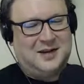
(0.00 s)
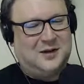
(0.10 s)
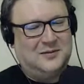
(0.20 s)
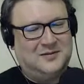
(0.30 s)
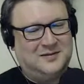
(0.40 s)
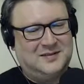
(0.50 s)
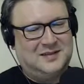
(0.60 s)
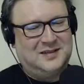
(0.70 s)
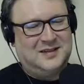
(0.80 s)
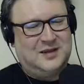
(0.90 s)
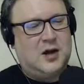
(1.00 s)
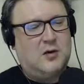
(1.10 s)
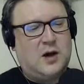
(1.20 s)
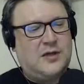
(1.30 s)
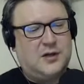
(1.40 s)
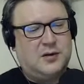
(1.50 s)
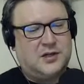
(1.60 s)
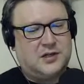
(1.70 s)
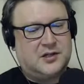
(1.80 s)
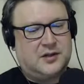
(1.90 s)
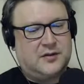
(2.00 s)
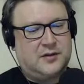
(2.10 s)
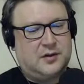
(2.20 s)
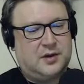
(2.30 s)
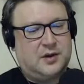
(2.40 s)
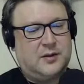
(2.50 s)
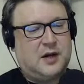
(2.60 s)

No, I think we touched on everything.